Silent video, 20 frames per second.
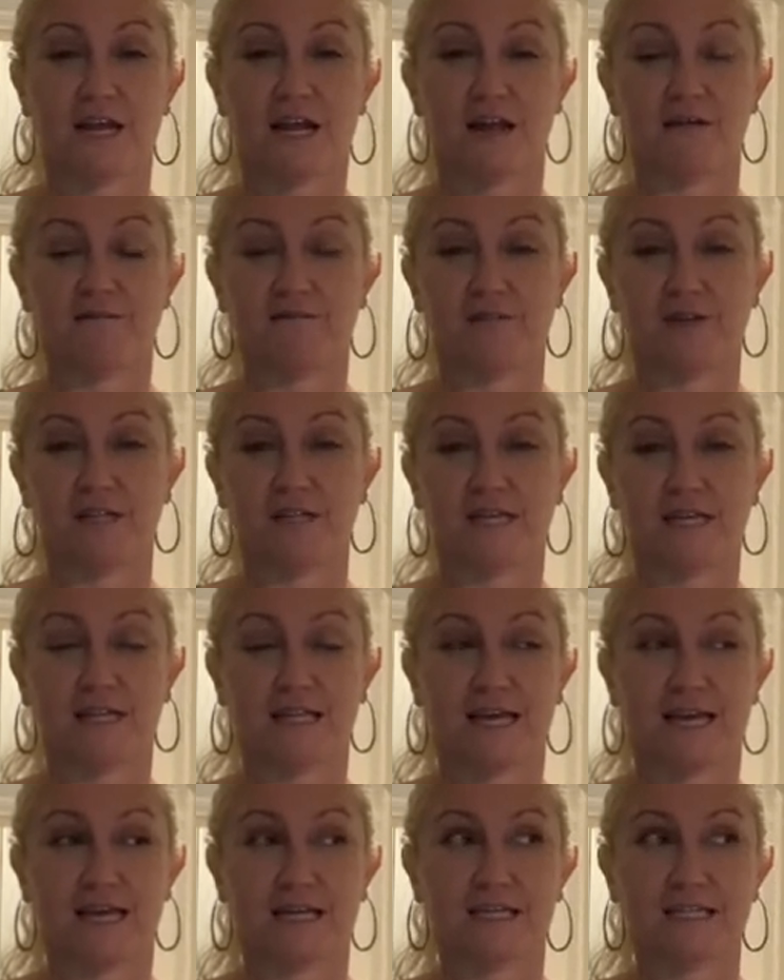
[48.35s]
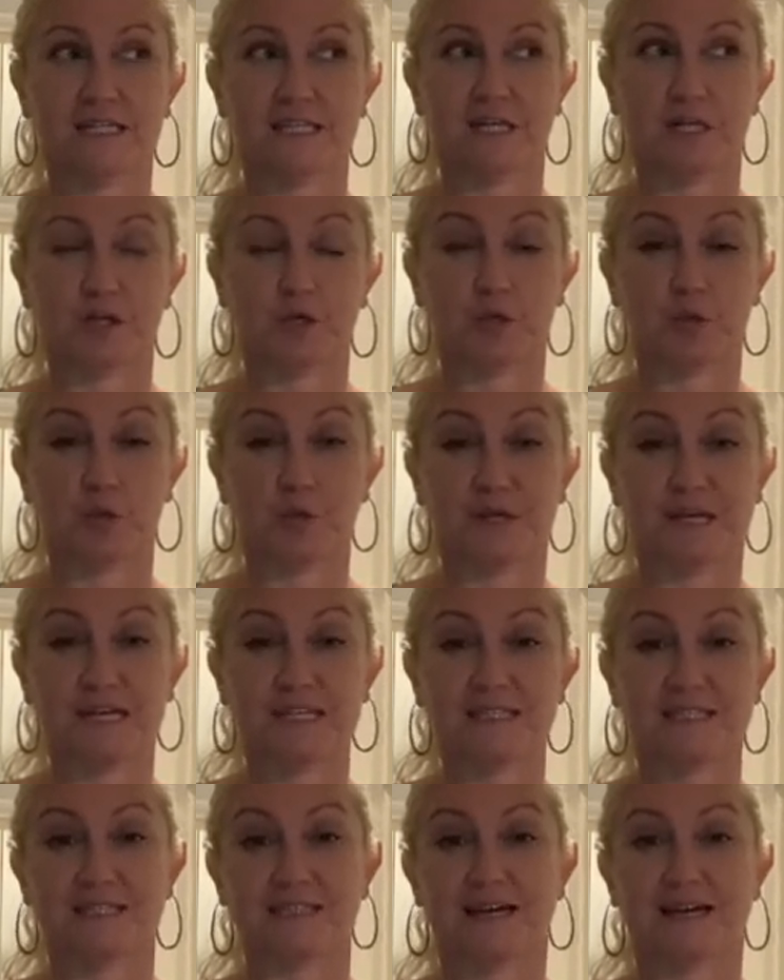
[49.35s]
I'm feeling like a little Greek
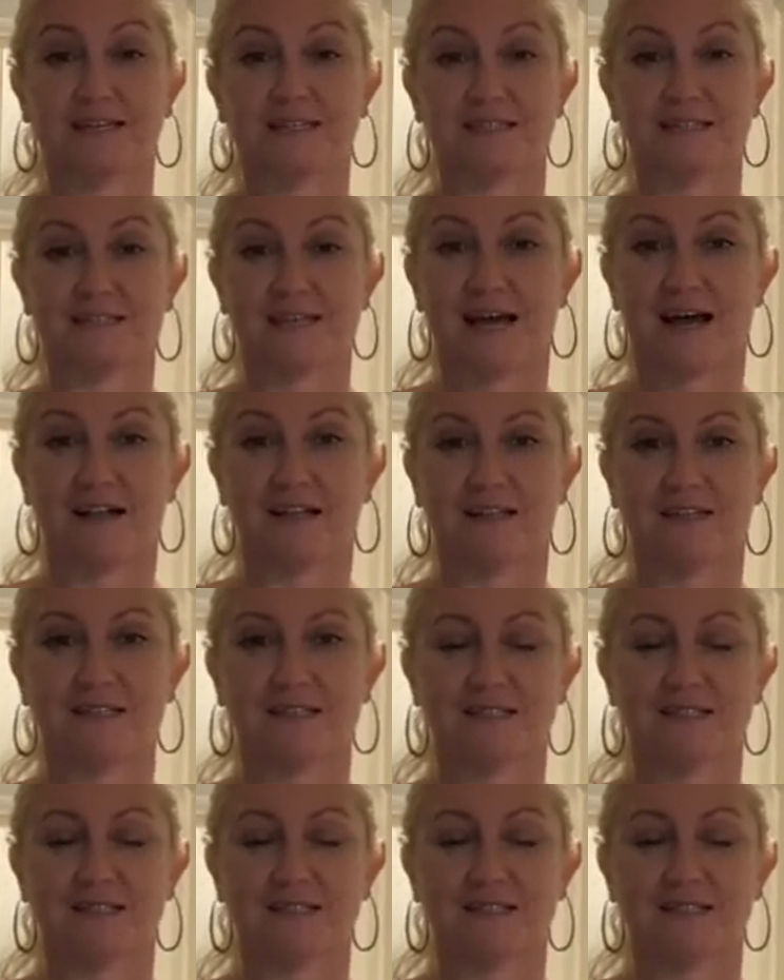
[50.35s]
style salad.